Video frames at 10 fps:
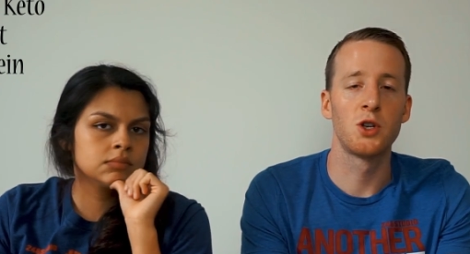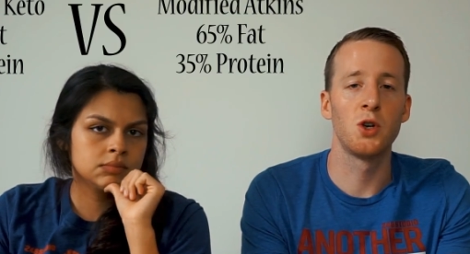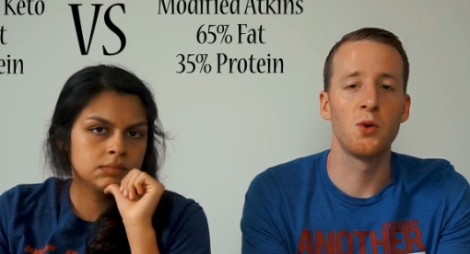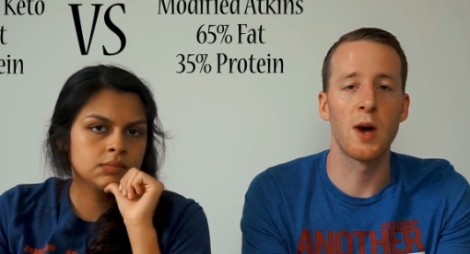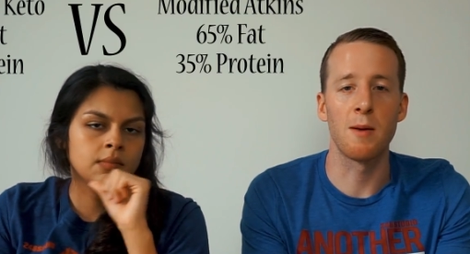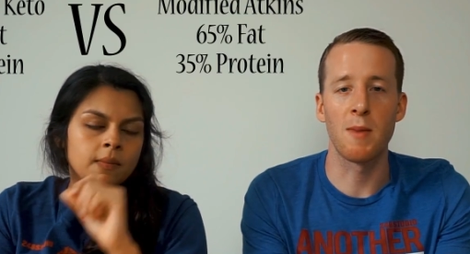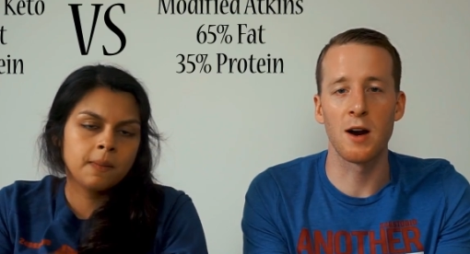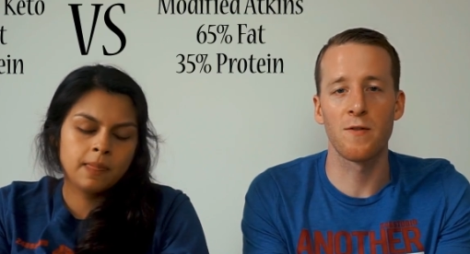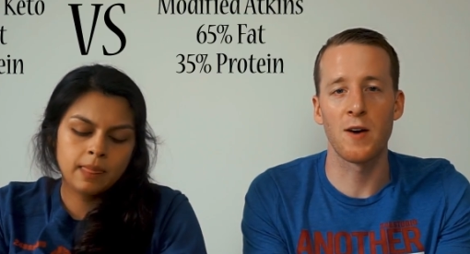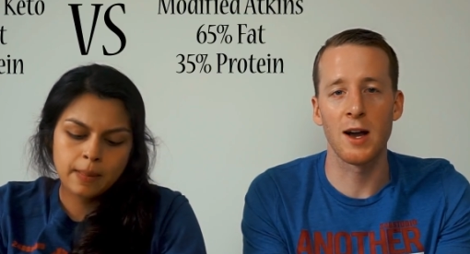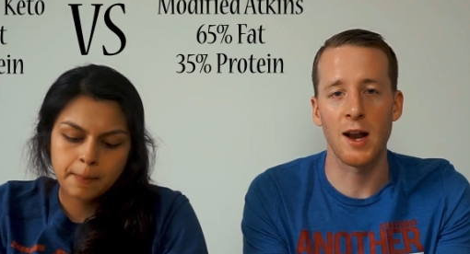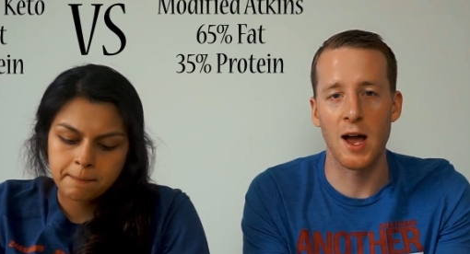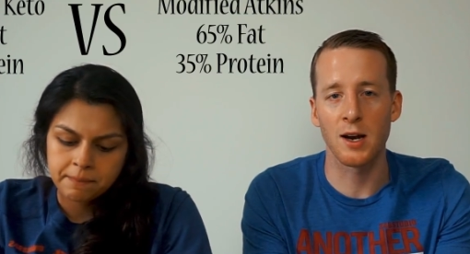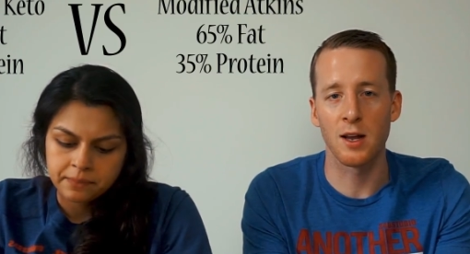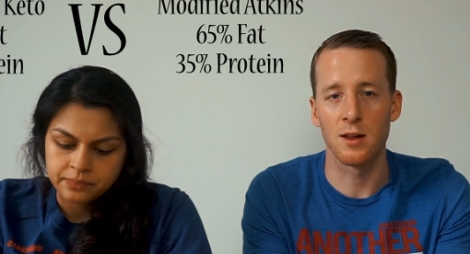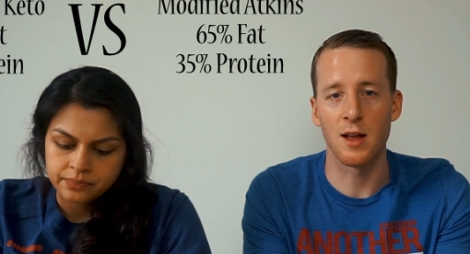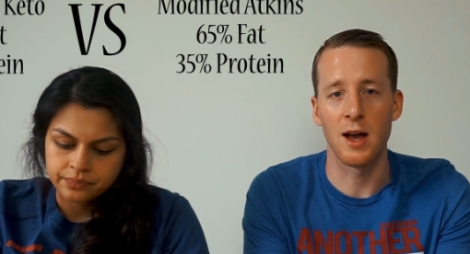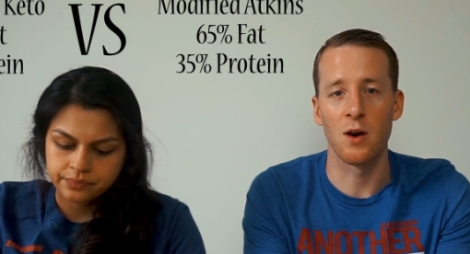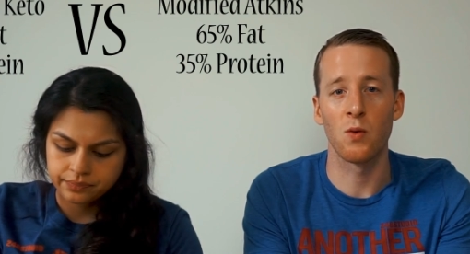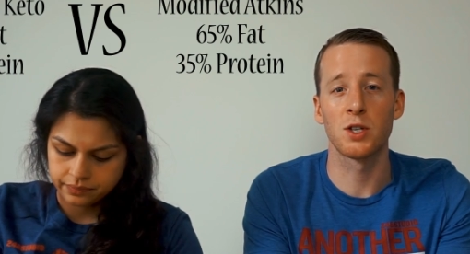Speaker 1: to a modified Atkins
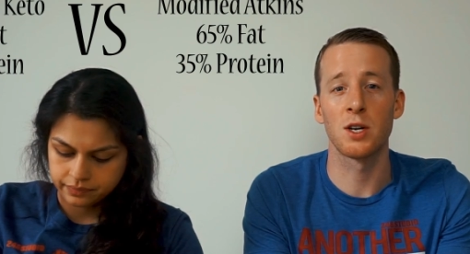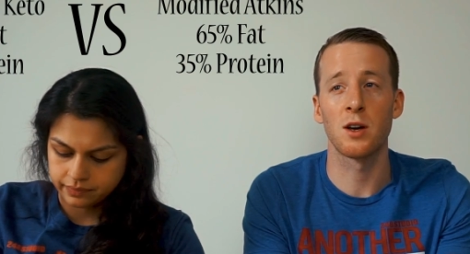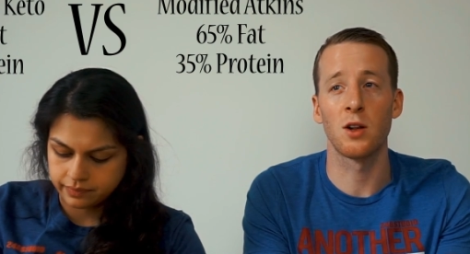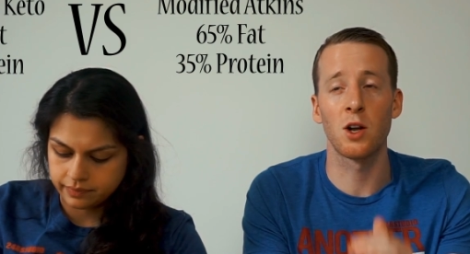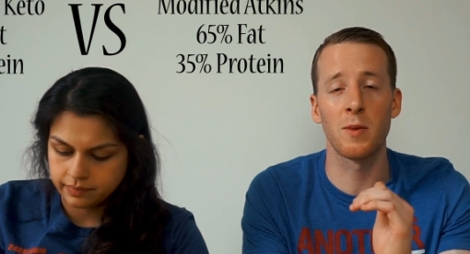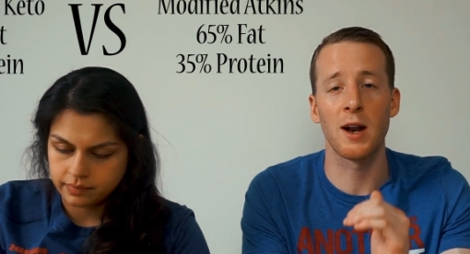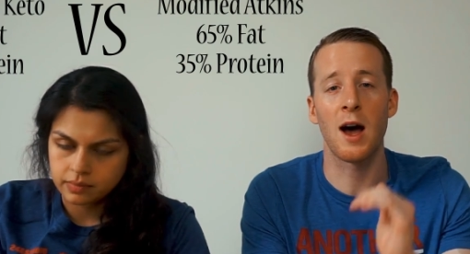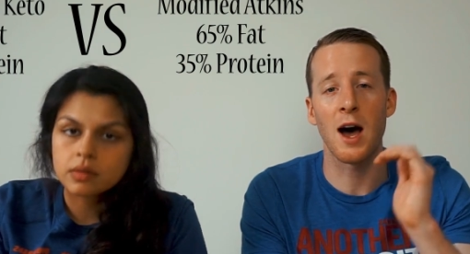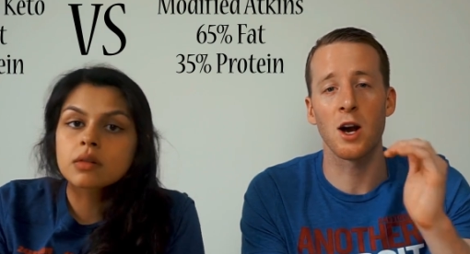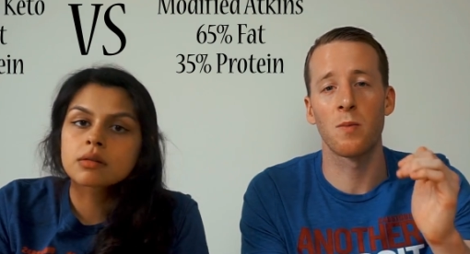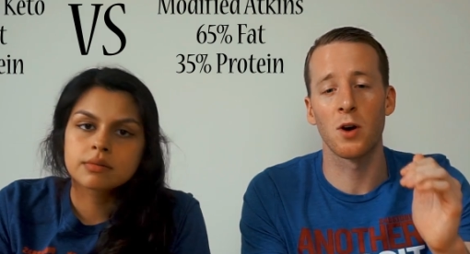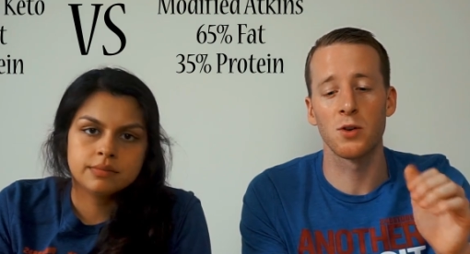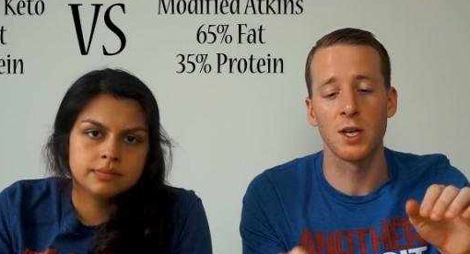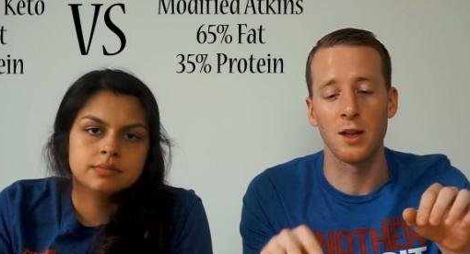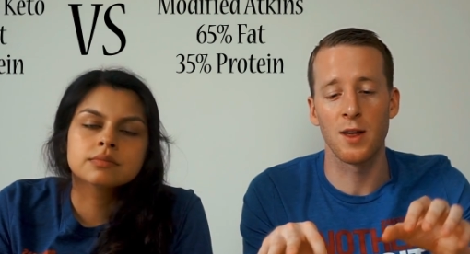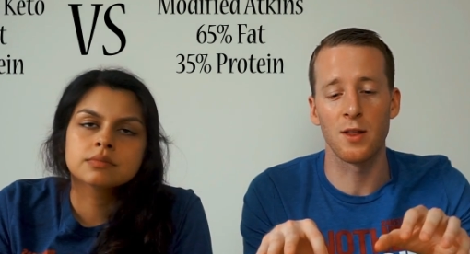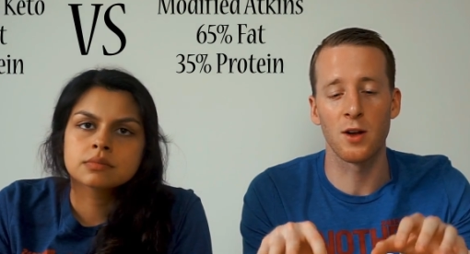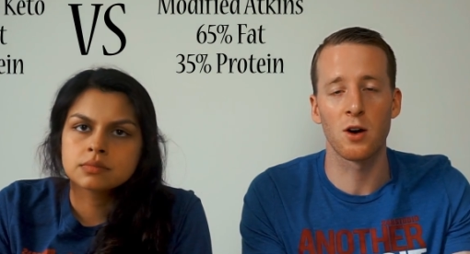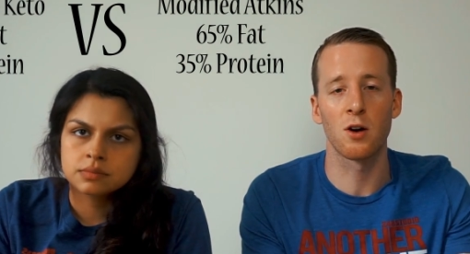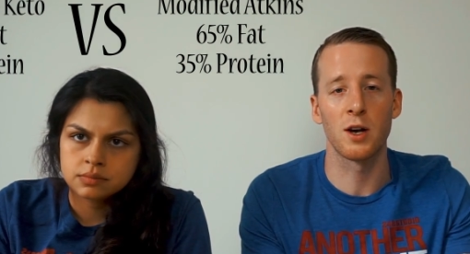diet, which is a little bit higher protein than
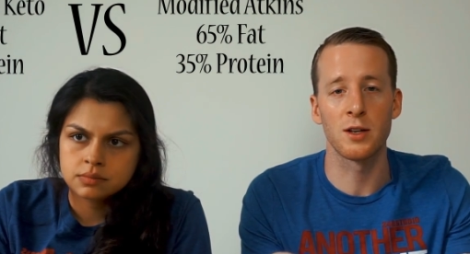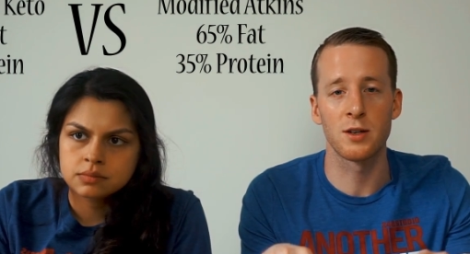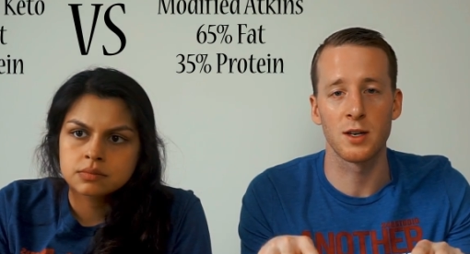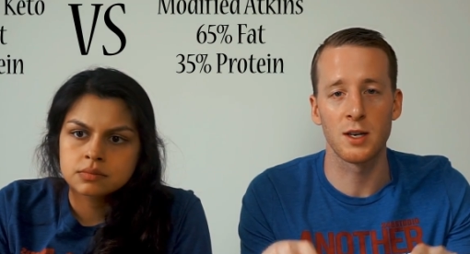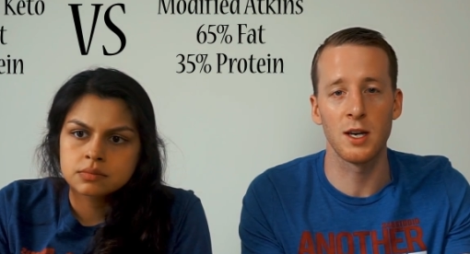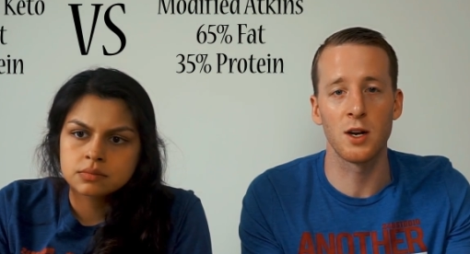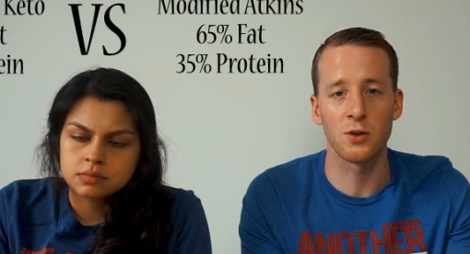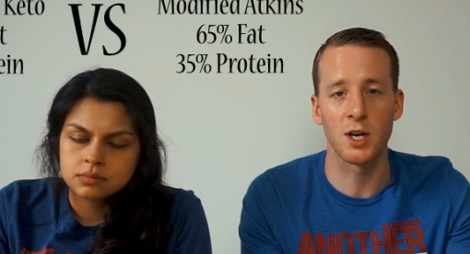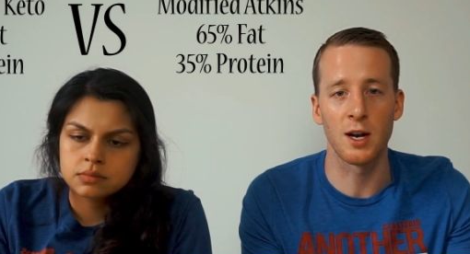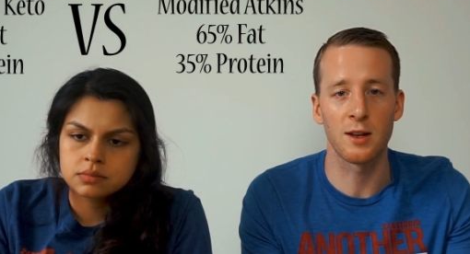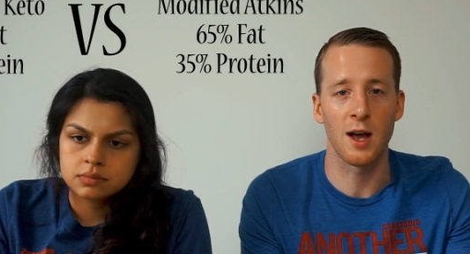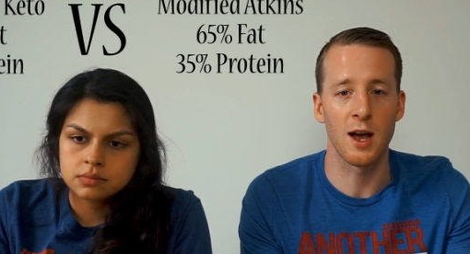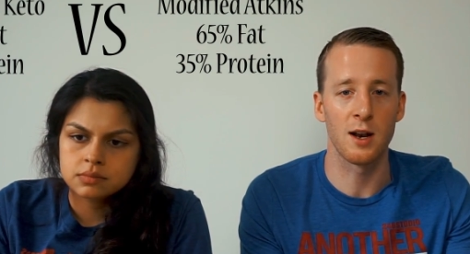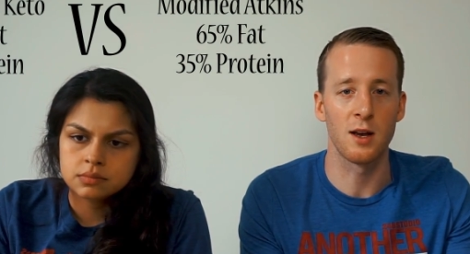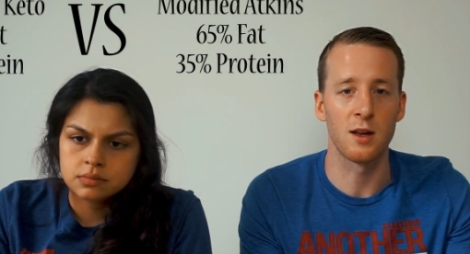the current ketogenic diet